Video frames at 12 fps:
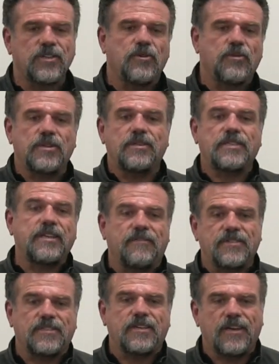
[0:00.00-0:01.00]
and you were
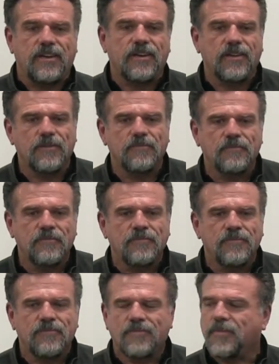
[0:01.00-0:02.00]
devastated.
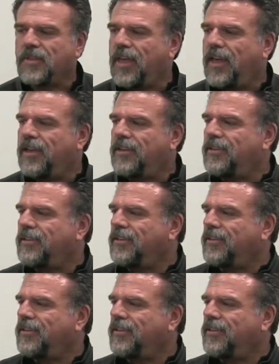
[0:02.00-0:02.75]
Okay.